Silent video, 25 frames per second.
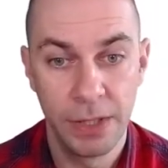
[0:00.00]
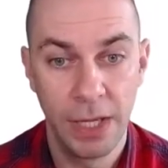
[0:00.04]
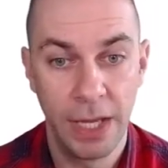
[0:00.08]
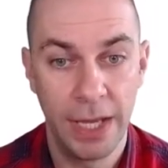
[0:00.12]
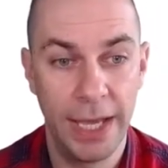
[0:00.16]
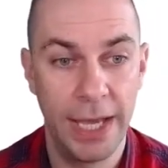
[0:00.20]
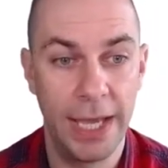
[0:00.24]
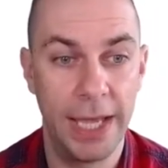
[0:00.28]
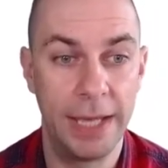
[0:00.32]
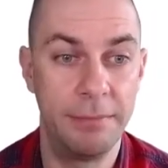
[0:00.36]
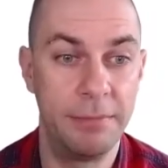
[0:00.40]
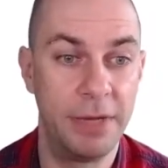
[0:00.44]

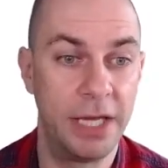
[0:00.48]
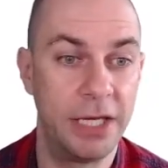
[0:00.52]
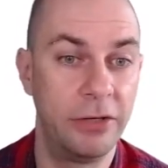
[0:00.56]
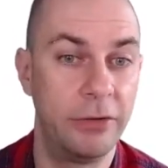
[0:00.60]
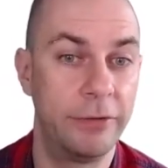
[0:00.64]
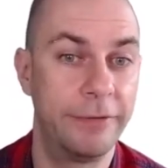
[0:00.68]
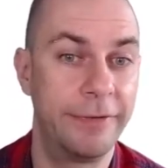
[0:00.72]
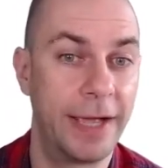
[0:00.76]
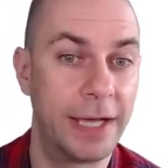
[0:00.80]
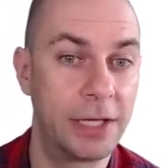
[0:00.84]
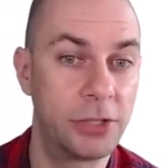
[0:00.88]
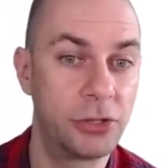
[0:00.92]
and
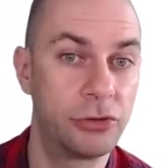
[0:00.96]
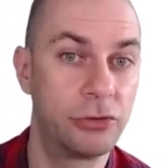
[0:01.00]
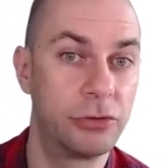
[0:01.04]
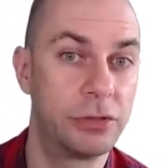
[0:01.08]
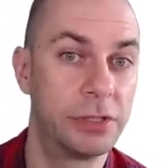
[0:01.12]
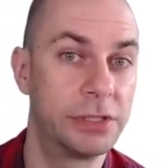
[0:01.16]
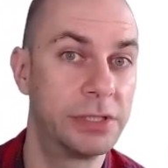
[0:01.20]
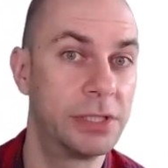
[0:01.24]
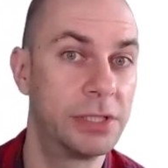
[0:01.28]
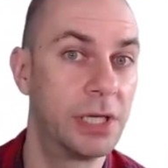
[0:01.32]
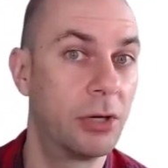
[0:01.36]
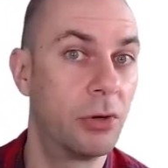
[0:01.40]

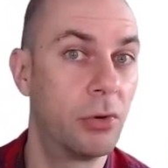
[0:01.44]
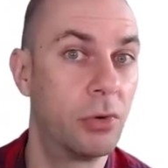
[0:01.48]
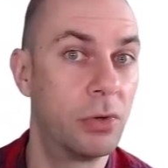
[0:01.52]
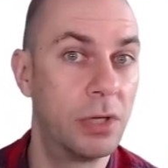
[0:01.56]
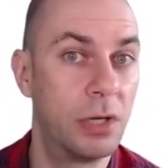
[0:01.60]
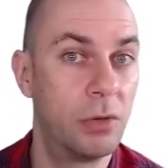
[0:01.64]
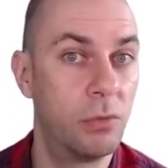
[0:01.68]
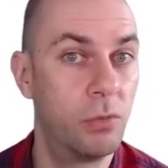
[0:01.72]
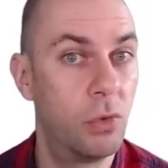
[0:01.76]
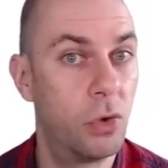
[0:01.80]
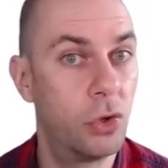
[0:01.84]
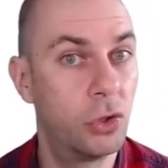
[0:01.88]
manufacturers are going
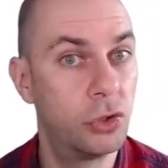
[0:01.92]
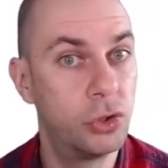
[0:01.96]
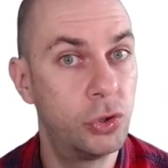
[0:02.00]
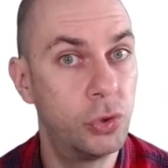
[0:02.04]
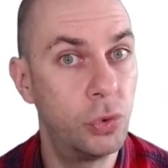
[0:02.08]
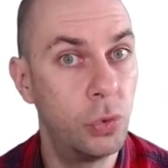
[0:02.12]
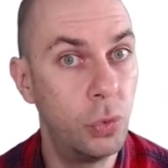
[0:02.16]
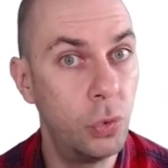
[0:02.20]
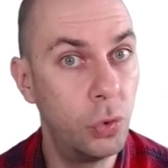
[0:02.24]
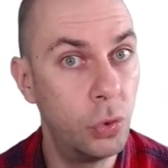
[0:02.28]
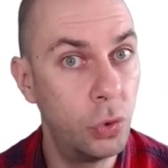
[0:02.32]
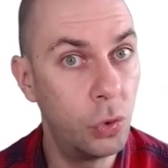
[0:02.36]
to want
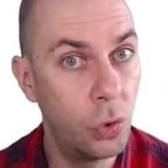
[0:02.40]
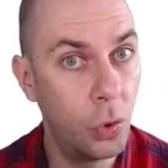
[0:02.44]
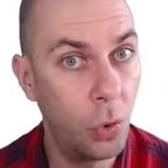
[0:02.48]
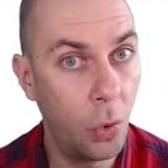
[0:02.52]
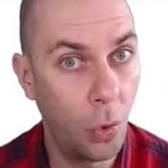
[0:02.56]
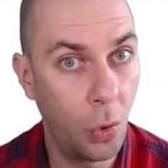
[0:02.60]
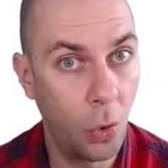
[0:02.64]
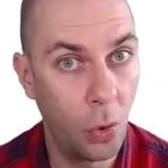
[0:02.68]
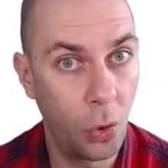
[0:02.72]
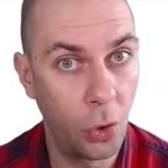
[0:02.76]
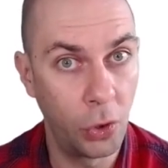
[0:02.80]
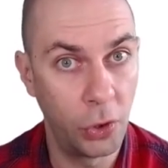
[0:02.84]
to
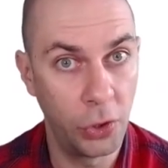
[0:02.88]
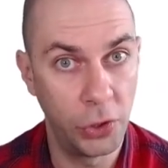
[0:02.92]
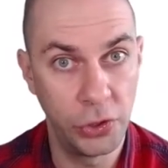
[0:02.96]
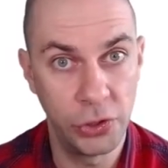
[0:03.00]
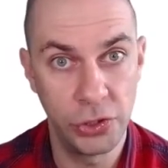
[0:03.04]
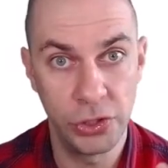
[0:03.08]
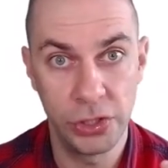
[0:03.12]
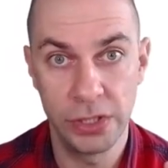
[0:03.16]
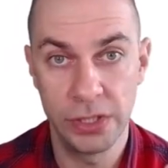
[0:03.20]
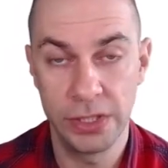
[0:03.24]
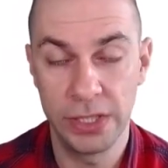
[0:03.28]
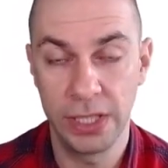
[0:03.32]

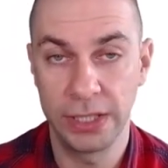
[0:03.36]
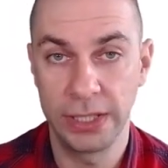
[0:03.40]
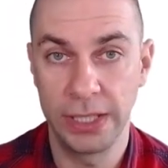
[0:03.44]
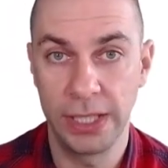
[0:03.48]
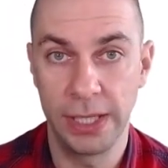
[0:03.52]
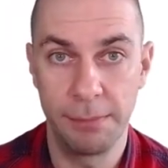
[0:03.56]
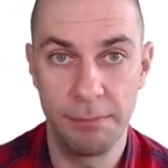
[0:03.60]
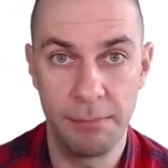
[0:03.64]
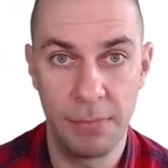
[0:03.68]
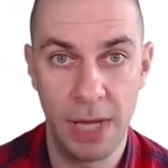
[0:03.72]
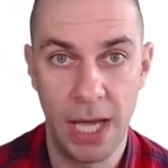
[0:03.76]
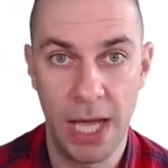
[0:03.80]
hoard the
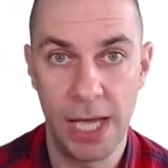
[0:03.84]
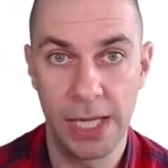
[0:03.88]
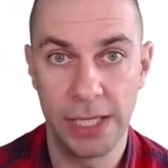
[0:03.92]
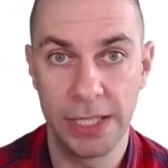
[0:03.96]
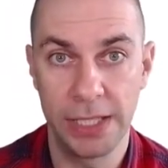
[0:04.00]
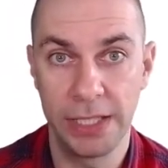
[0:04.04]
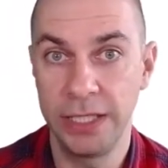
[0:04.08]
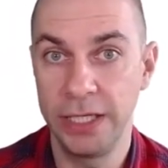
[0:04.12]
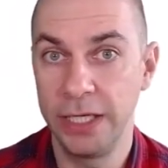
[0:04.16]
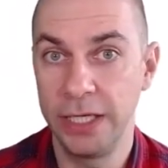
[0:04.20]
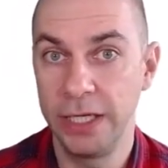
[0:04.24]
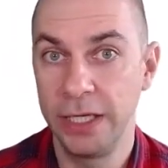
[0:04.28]

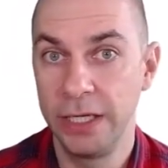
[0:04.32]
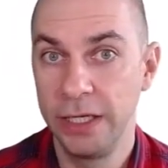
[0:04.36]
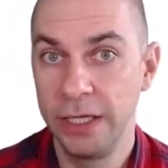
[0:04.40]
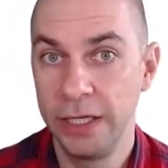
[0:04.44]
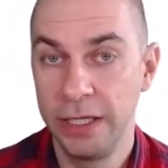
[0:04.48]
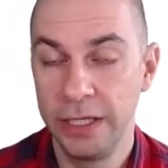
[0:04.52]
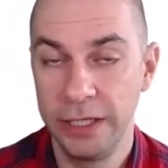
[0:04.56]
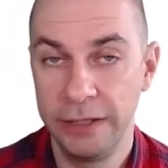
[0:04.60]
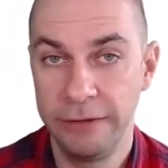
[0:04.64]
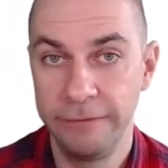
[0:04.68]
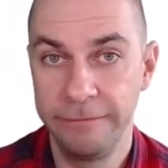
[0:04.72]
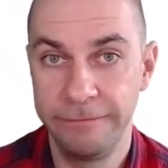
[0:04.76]
commodity
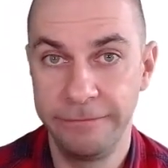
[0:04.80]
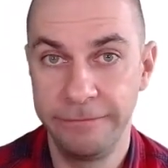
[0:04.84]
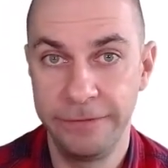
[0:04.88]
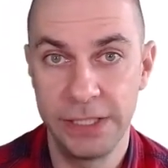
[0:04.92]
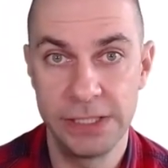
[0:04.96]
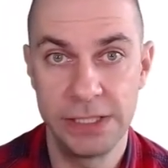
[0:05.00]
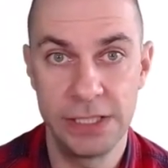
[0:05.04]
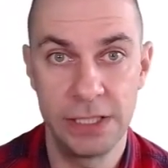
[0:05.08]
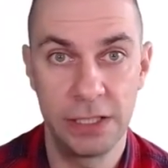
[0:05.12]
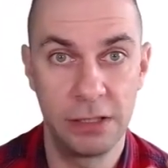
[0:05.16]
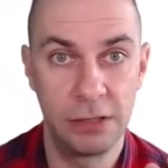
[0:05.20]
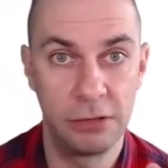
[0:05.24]
in
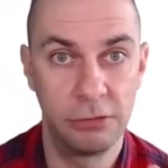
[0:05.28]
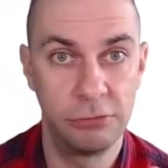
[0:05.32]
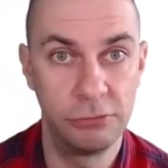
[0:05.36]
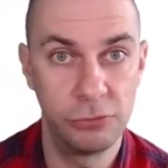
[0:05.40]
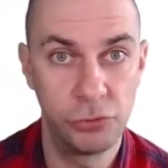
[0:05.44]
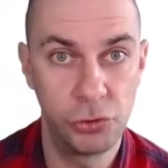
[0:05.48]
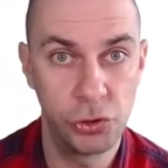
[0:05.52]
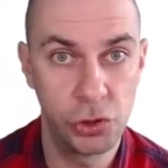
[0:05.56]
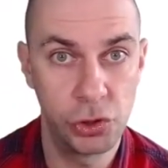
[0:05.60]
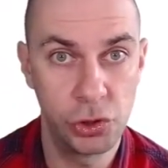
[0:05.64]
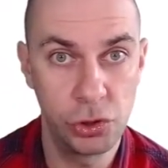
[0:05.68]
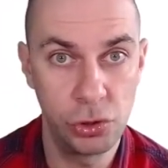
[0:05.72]
physical
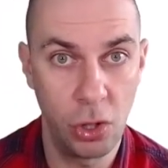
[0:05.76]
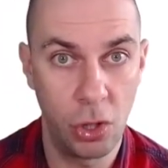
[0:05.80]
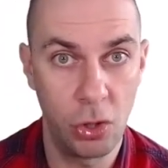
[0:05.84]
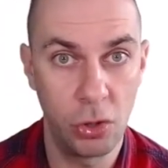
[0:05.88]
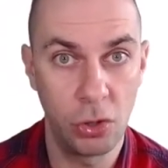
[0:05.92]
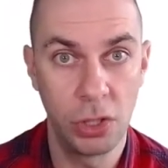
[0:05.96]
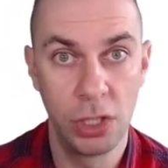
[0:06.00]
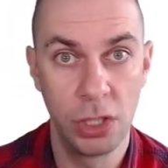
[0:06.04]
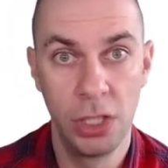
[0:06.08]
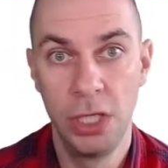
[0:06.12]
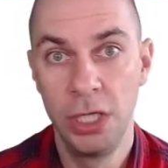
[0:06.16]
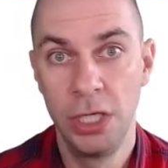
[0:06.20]

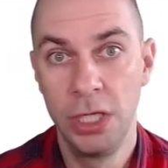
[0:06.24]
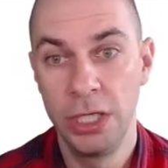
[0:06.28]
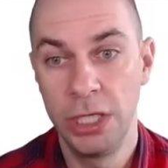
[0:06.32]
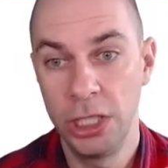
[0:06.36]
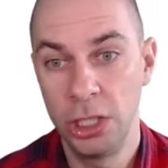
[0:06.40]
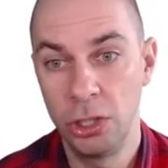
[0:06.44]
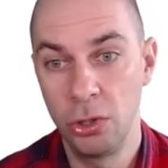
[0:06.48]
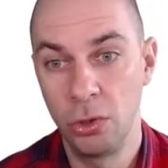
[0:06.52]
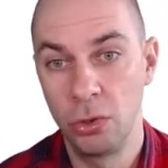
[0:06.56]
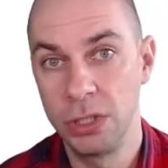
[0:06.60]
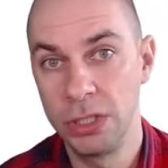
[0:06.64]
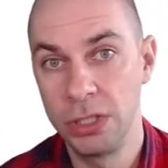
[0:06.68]
stock
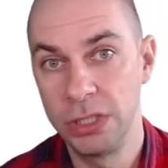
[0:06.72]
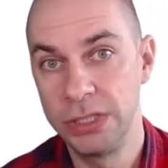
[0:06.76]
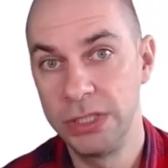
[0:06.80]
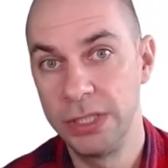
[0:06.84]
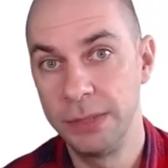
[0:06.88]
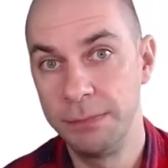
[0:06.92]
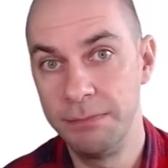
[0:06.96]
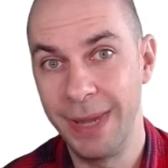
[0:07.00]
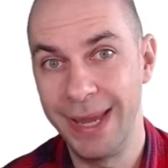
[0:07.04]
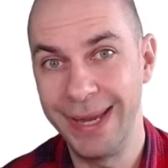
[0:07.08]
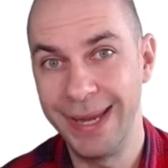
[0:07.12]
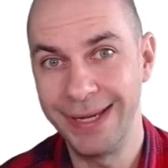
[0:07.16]
in order to
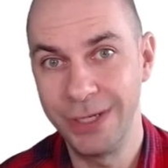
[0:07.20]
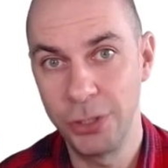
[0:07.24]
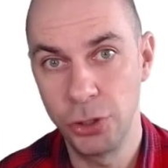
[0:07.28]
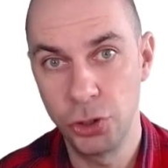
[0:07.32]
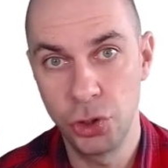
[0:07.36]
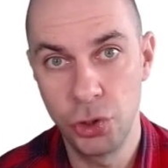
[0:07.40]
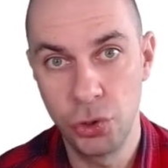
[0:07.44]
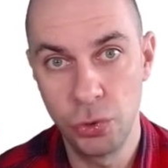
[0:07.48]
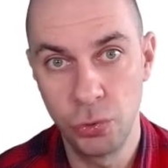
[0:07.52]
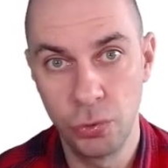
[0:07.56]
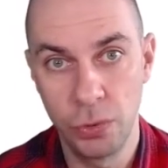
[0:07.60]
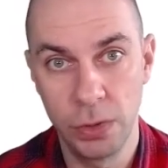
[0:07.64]
make
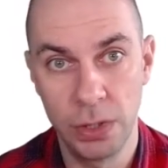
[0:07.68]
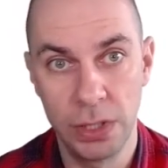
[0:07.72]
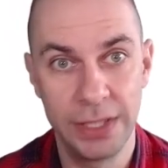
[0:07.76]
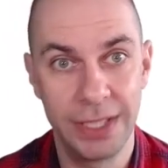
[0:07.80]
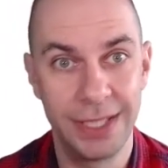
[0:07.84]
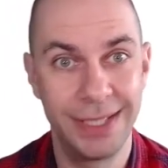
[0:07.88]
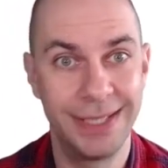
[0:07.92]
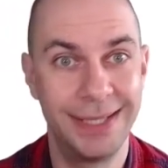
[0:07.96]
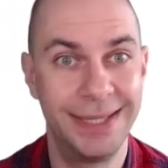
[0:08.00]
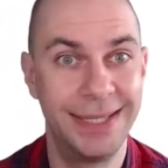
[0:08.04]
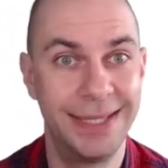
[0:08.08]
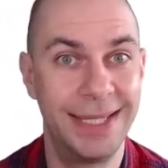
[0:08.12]
sure
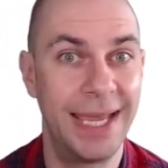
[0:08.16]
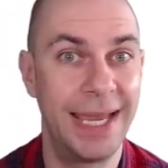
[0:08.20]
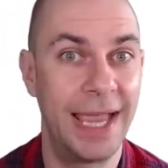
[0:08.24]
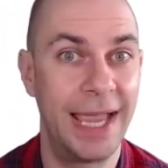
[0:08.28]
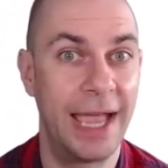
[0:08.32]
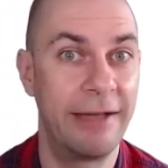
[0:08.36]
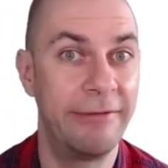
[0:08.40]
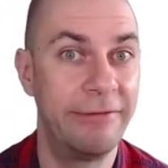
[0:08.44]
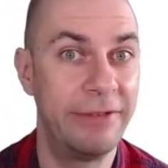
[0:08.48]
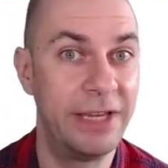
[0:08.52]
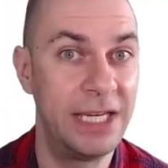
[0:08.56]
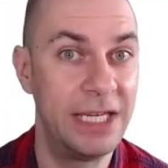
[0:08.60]
that they
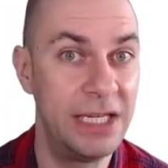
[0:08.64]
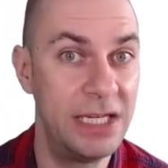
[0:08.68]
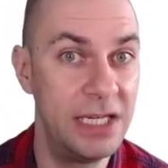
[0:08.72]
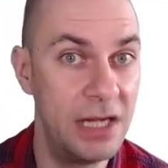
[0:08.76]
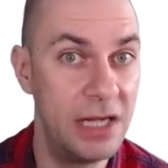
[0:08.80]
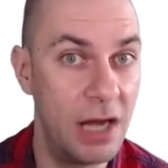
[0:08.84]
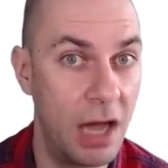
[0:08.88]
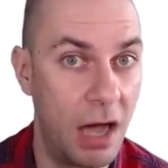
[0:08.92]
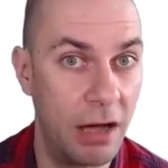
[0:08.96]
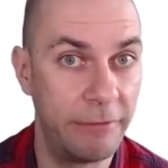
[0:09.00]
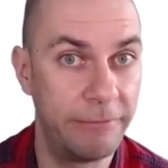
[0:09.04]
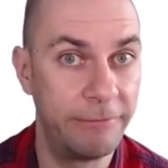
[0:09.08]
have
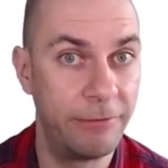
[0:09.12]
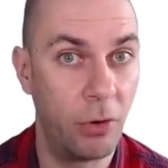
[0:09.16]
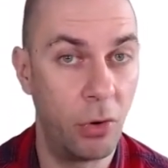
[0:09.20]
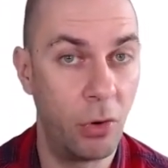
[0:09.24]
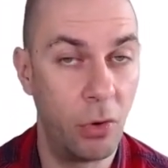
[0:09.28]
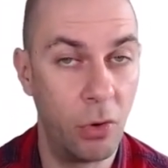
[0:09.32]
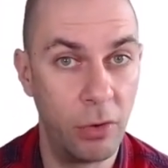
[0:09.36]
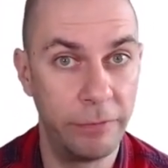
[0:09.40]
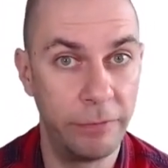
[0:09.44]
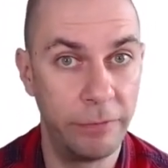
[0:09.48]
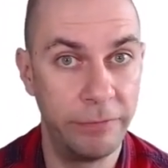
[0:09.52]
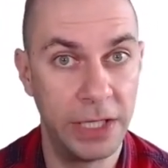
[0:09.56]
enough
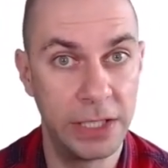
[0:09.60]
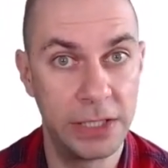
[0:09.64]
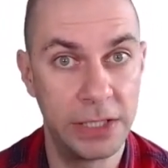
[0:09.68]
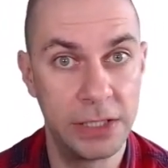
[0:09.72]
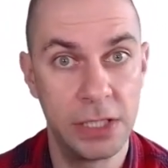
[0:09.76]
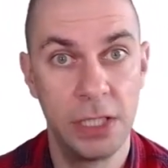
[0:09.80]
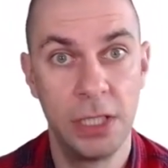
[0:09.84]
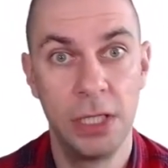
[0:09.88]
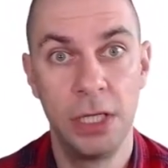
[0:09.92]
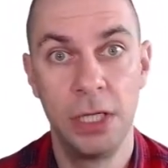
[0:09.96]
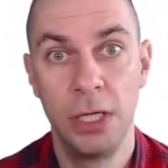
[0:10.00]
of it